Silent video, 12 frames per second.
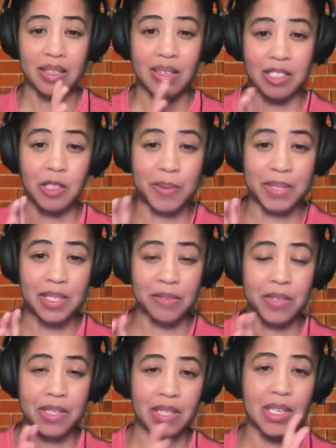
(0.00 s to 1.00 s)

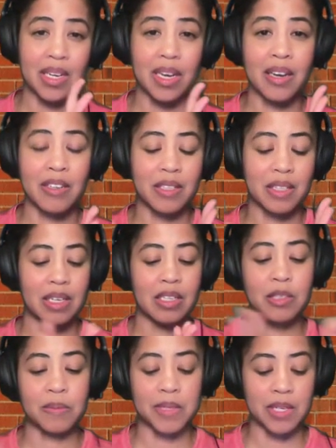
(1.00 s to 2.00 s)
specifically like
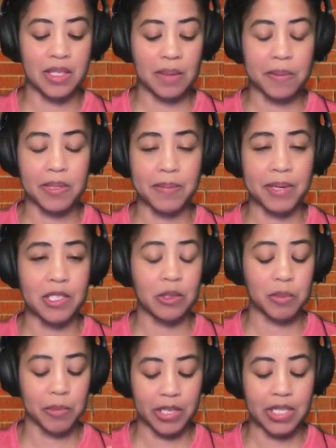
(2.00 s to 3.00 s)
a separate
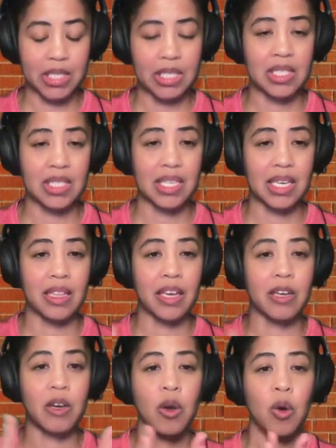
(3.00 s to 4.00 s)
spreadsheet to say
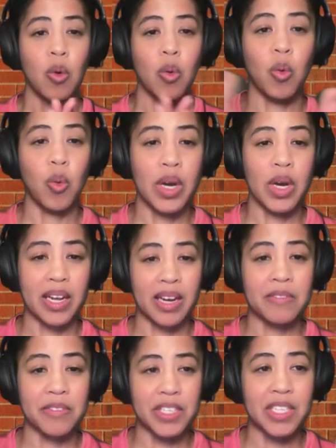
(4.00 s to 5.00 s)
like what
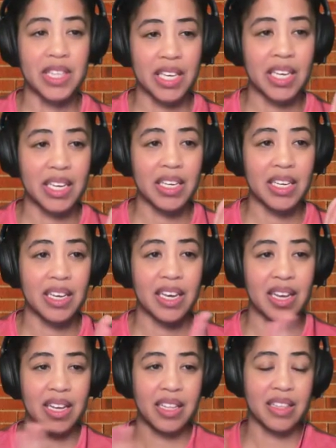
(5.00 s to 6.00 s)
everything
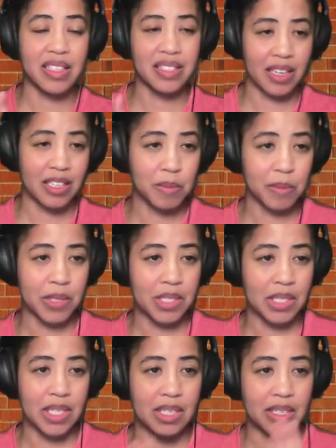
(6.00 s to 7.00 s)
in this next
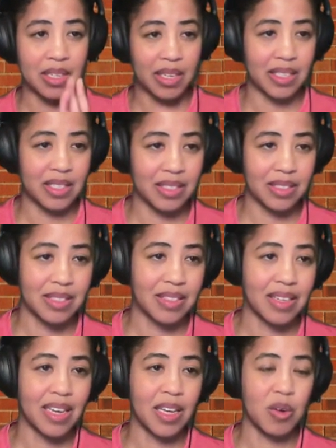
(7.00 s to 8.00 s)
spreadsheet is
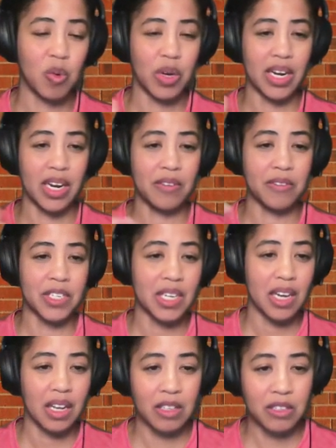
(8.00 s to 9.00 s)
and what every
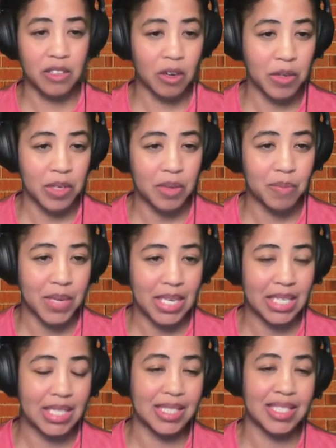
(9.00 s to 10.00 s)
color coding
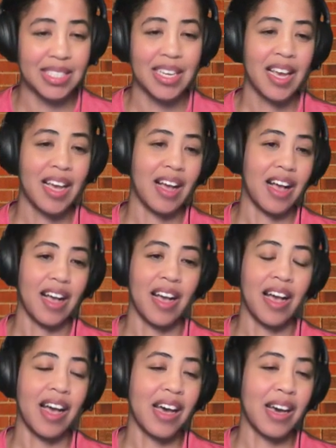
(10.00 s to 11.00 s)
means.
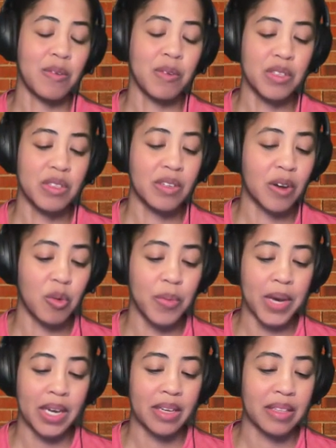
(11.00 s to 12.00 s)
I will go
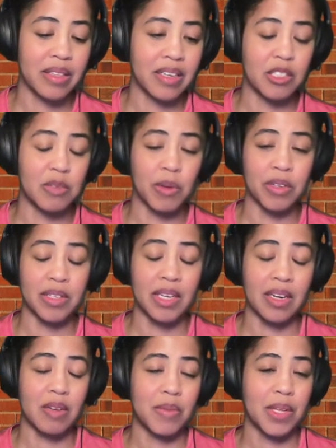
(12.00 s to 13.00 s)
back and look at some old
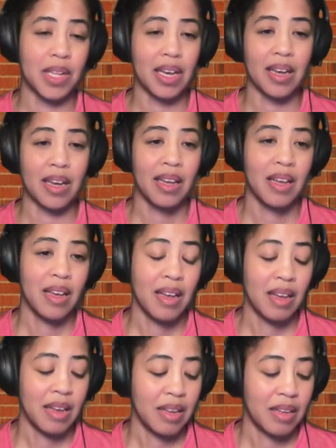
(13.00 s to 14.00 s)
data and be like,
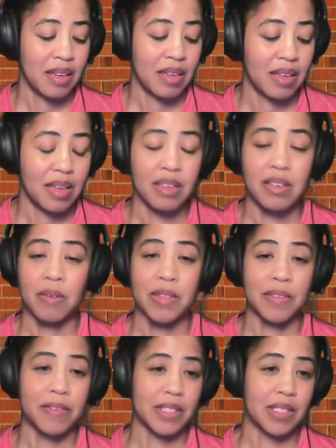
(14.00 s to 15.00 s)
I don't know what
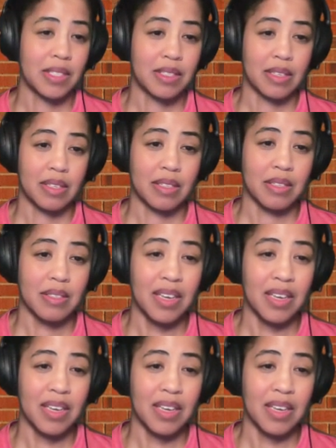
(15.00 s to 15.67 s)
the fuck this is.